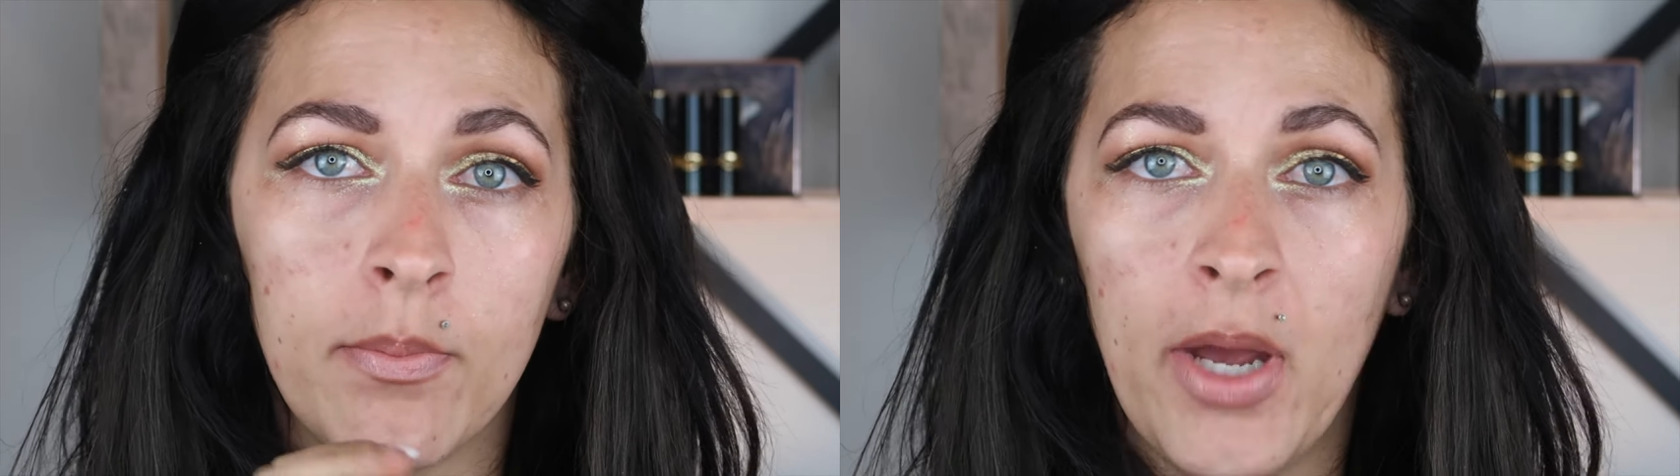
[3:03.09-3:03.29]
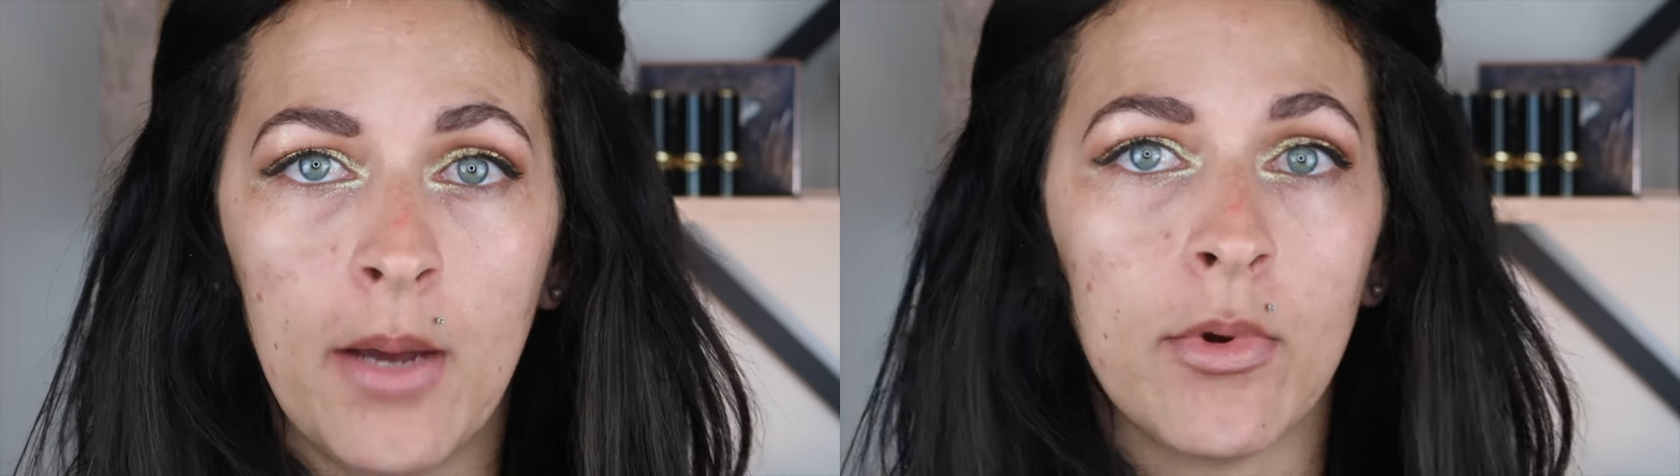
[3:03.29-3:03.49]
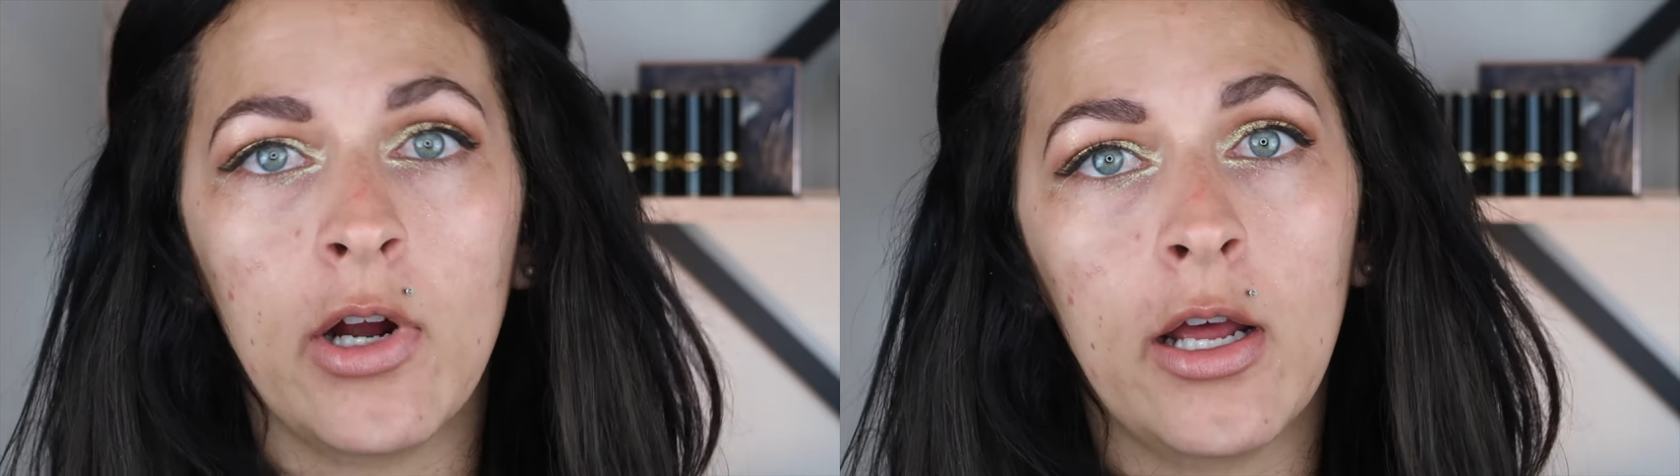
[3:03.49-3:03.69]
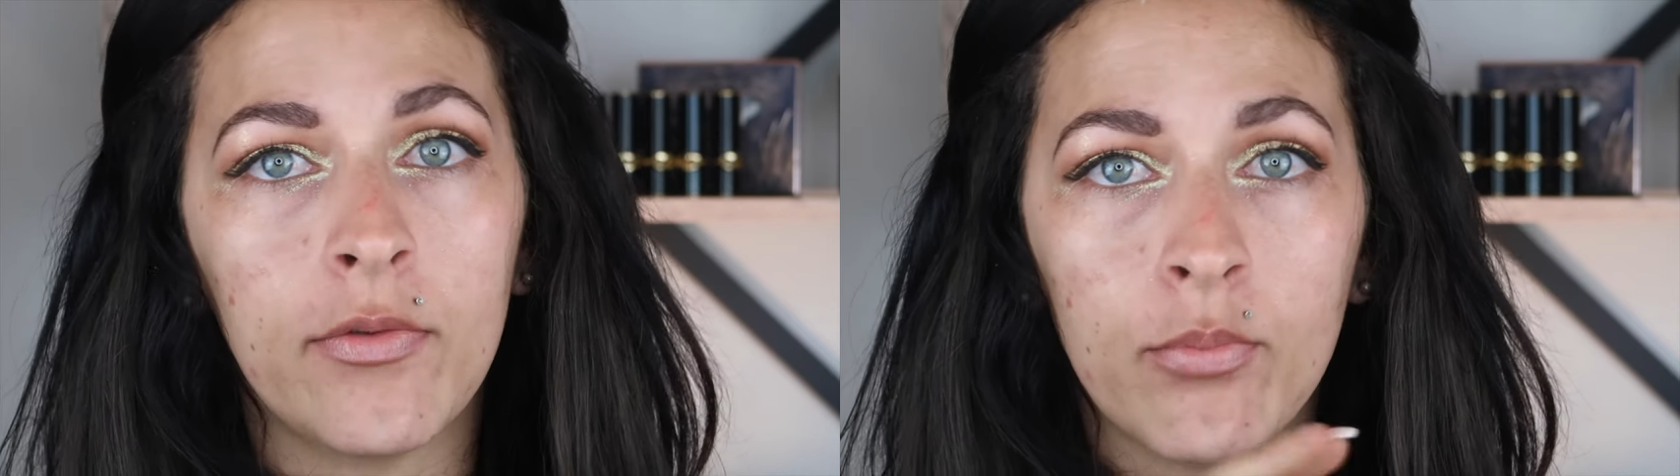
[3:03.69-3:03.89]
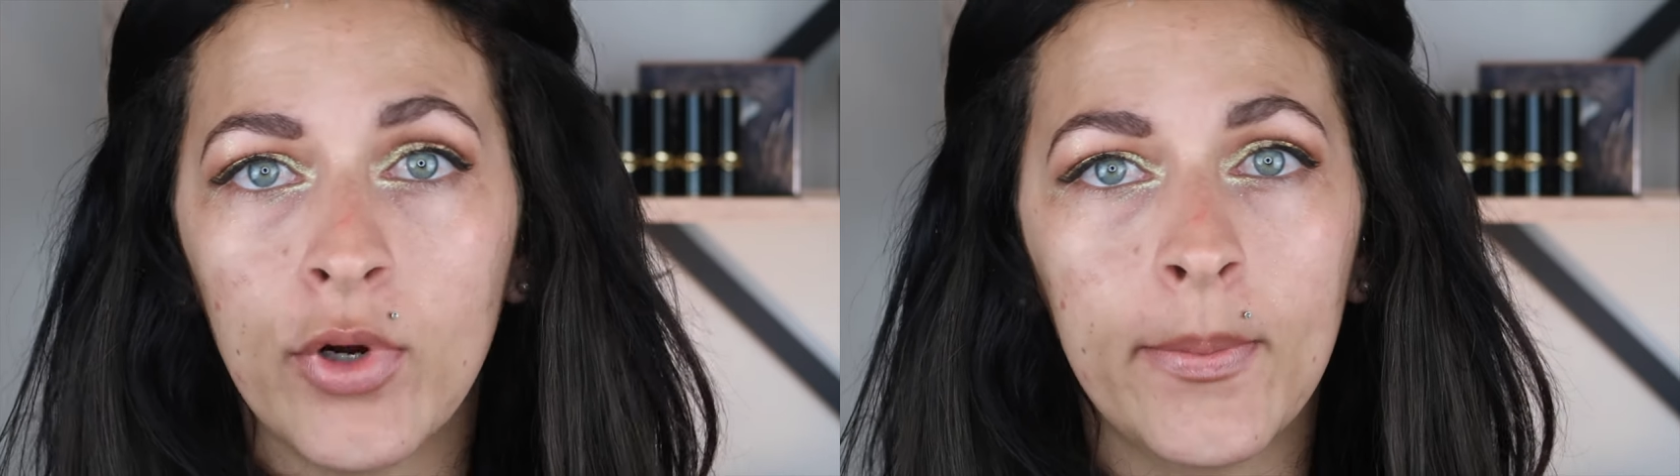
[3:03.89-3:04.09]
like the Pat
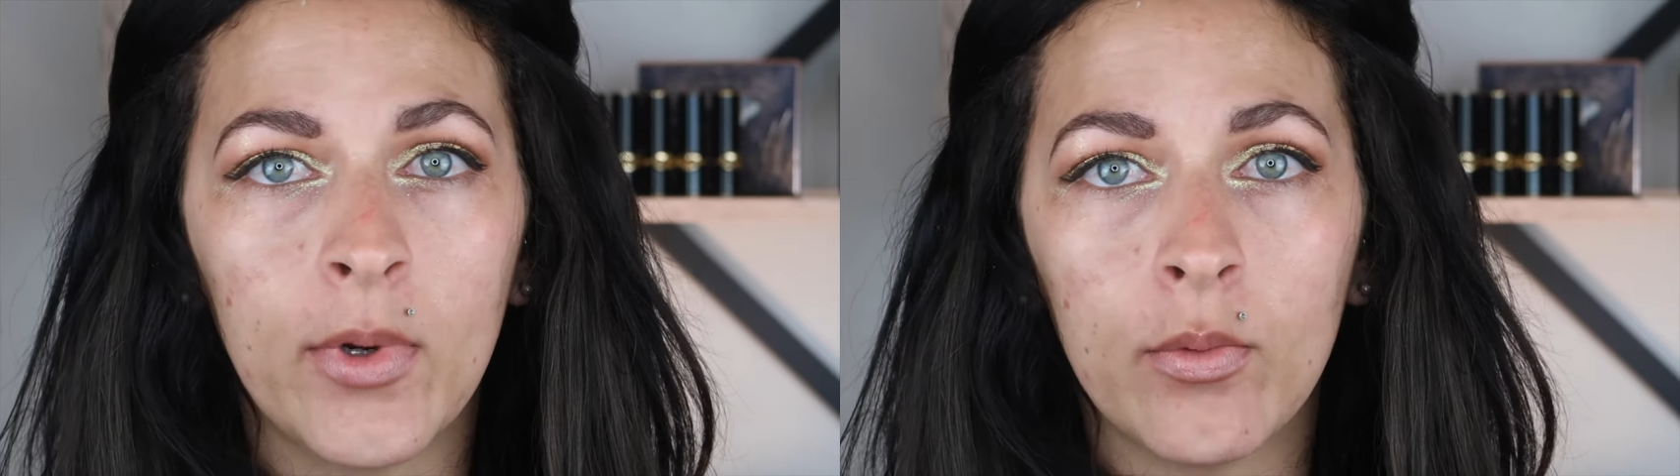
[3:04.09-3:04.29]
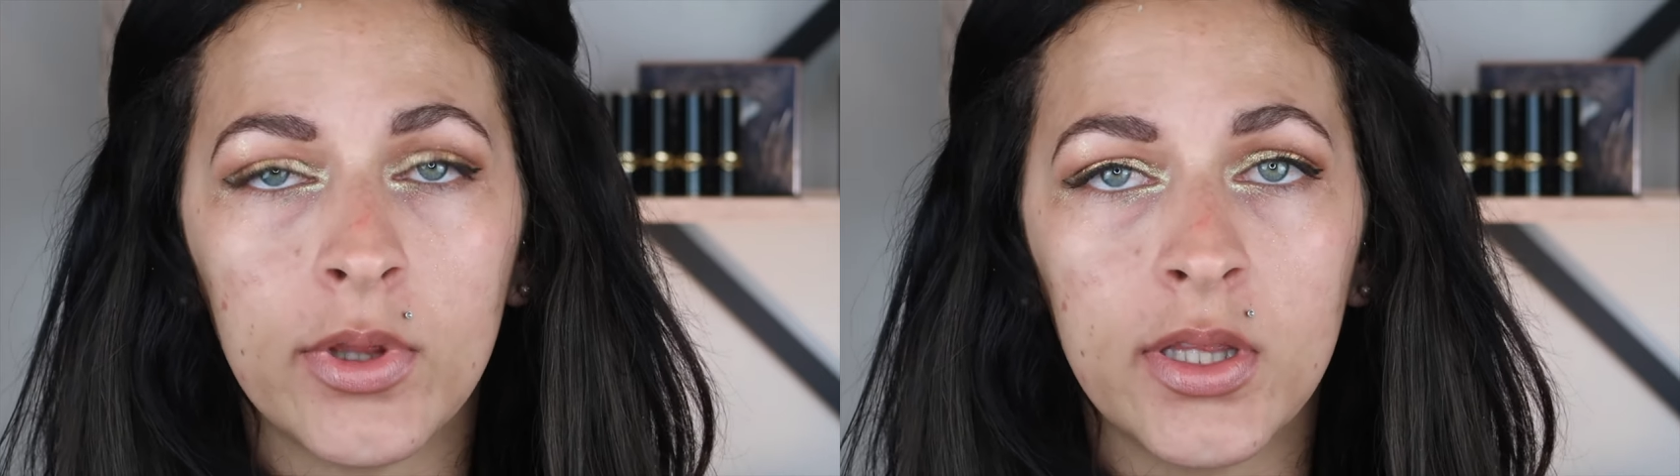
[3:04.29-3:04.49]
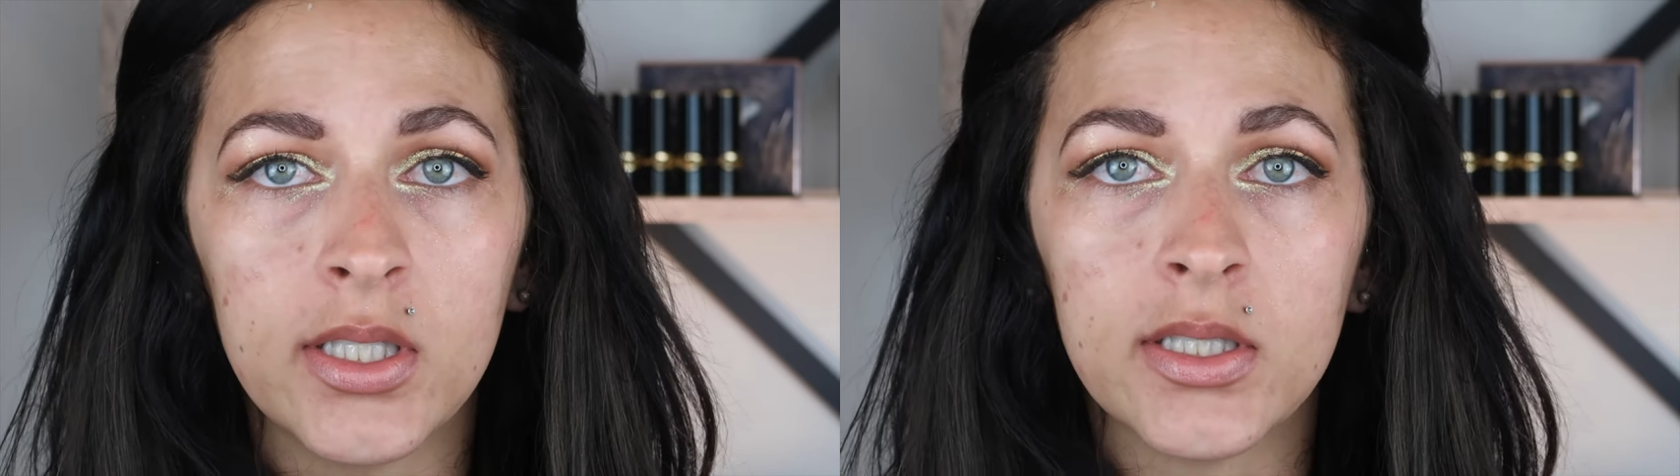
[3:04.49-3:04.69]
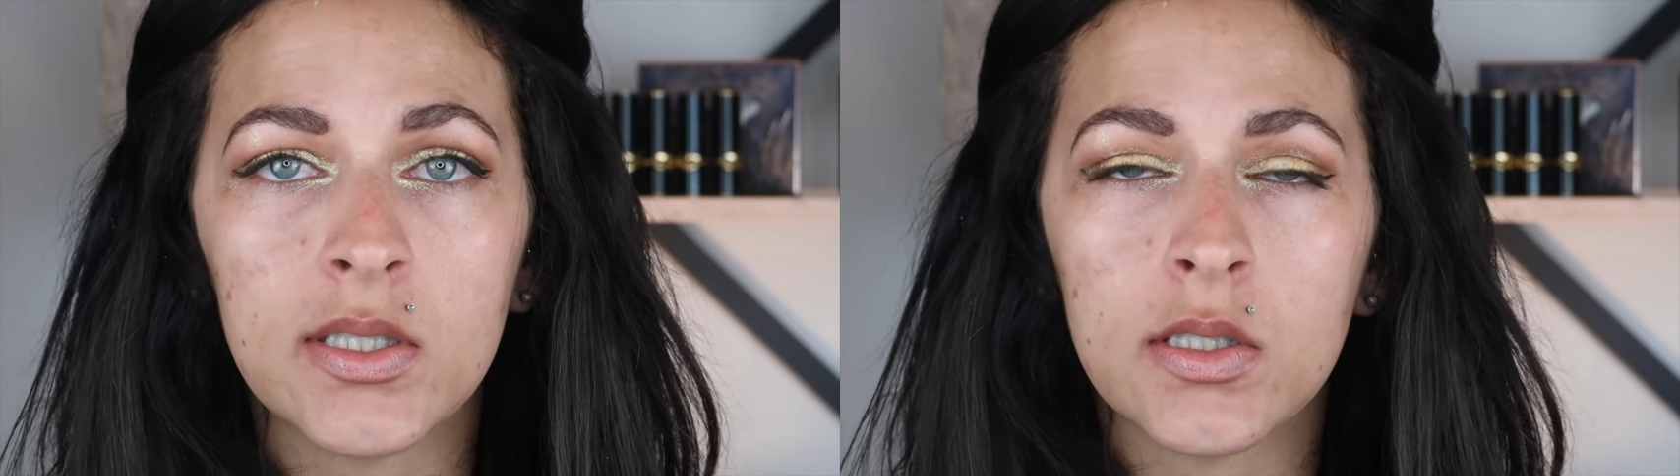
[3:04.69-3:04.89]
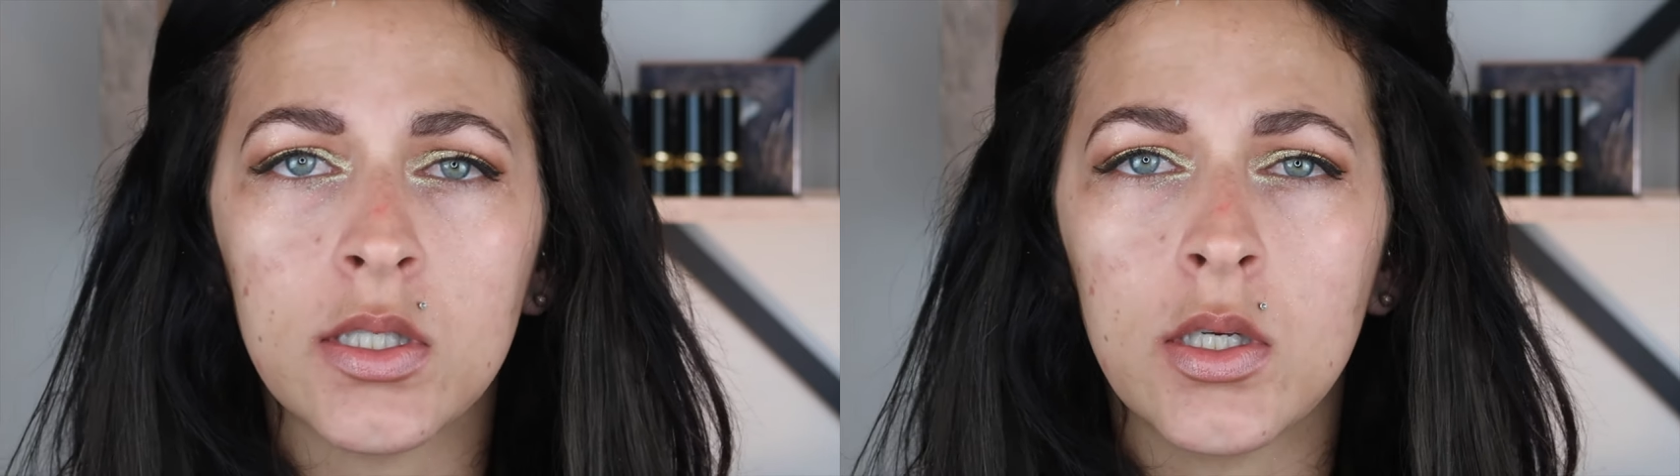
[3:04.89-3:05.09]
Mcgrath primer
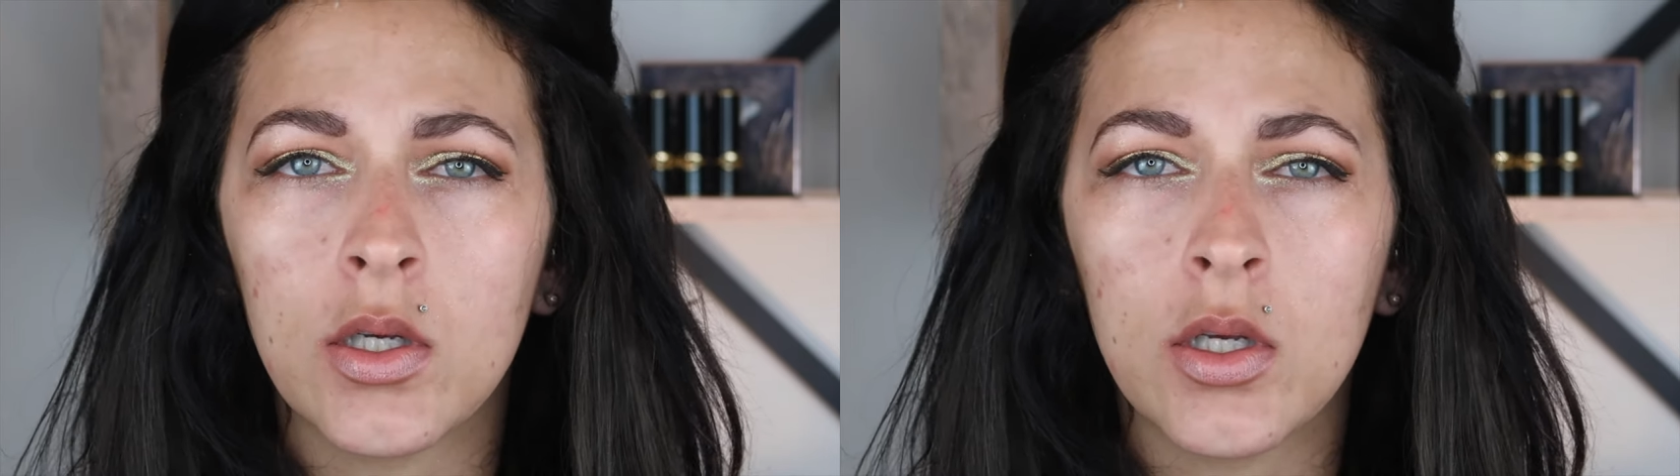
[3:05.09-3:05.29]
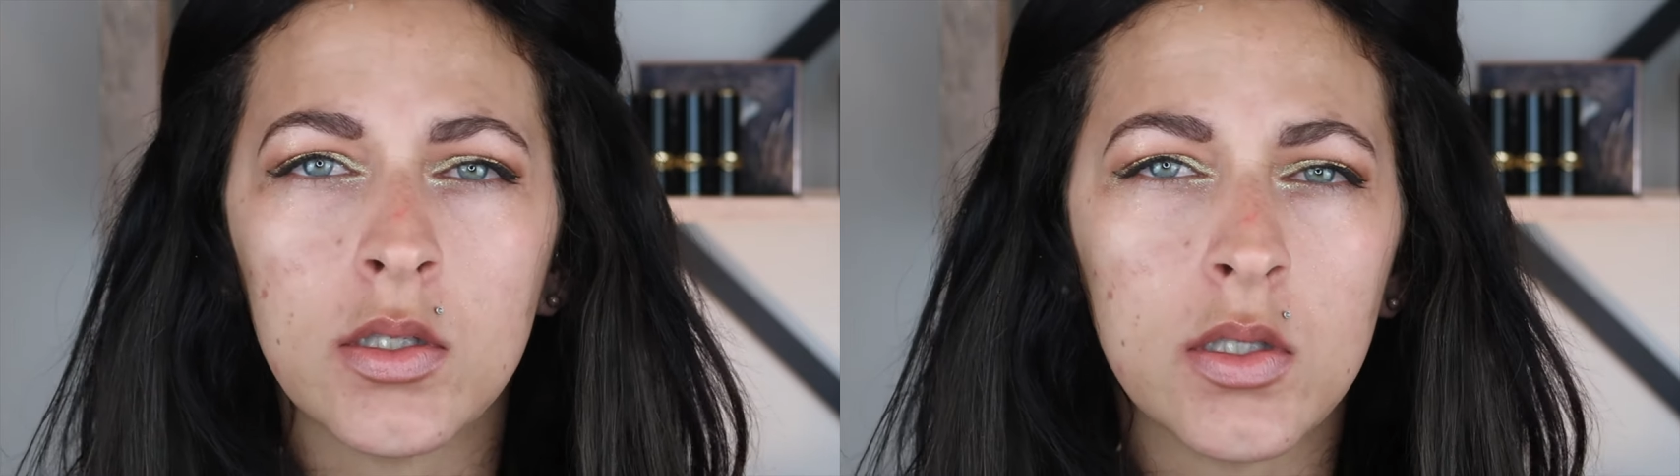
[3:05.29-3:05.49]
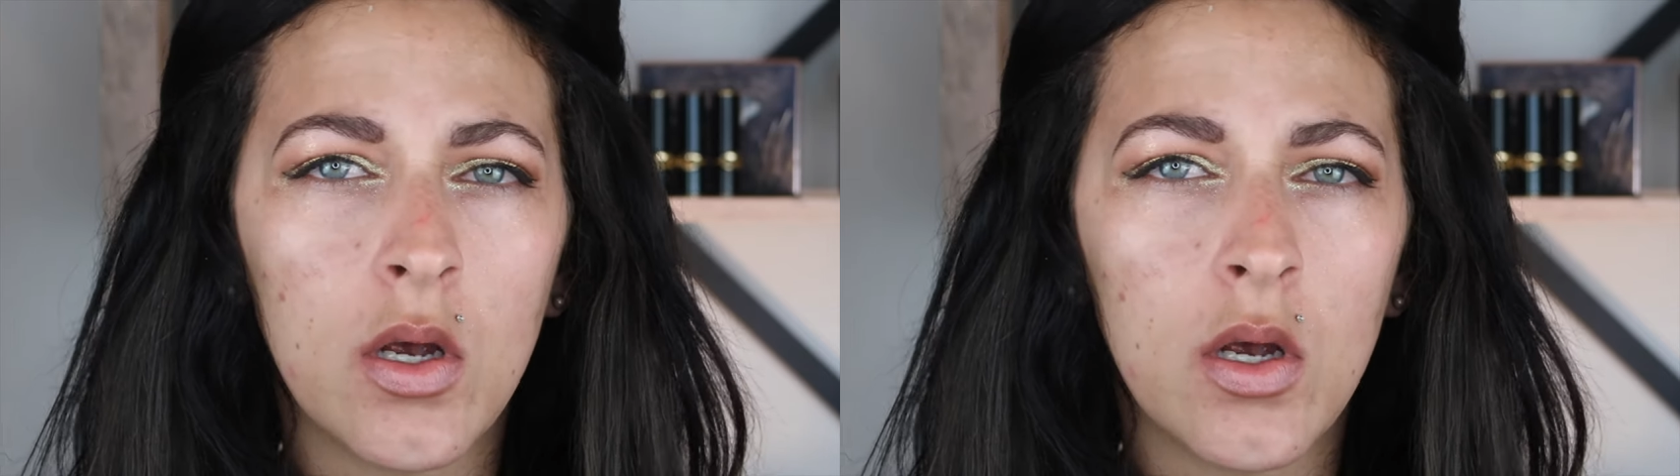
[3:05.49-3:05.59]
with this.